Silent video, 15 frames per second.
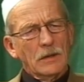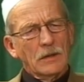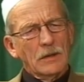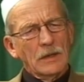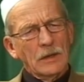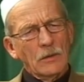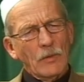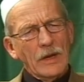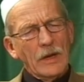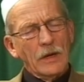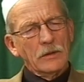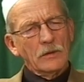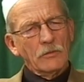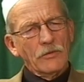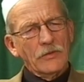in a way, I
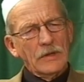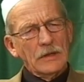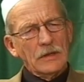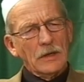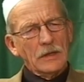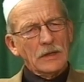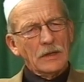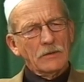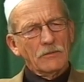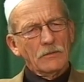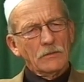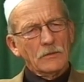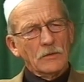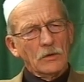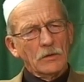don't think I
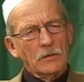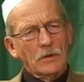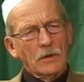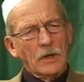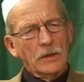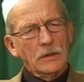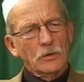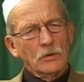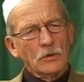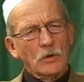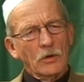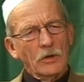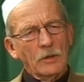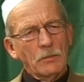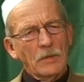could
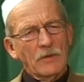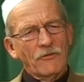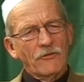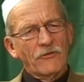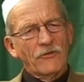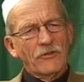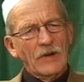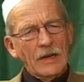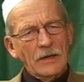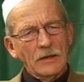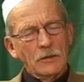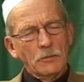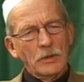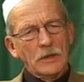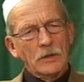call him a
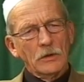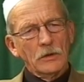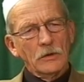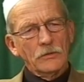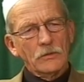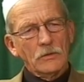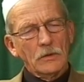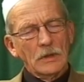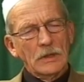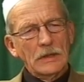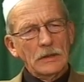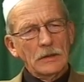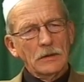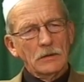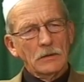friend, because
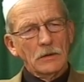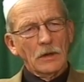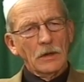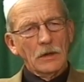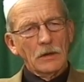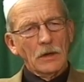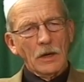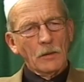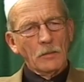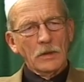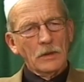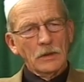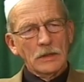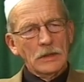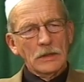he
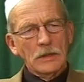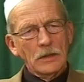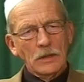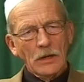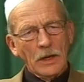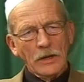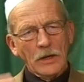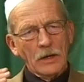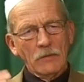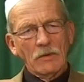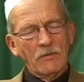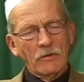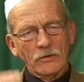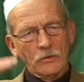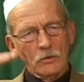and I, we
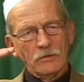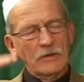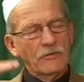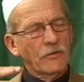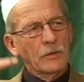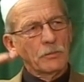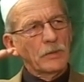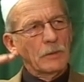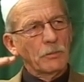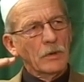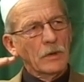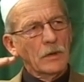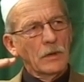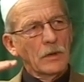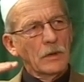were so different people.
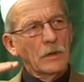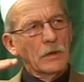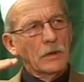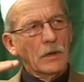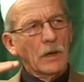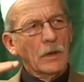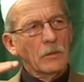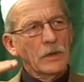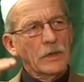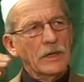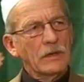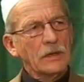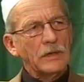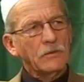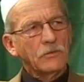I mean,
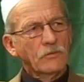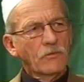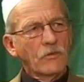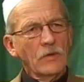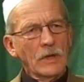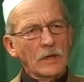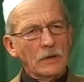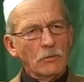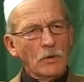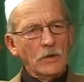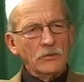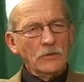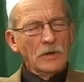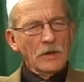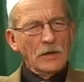he was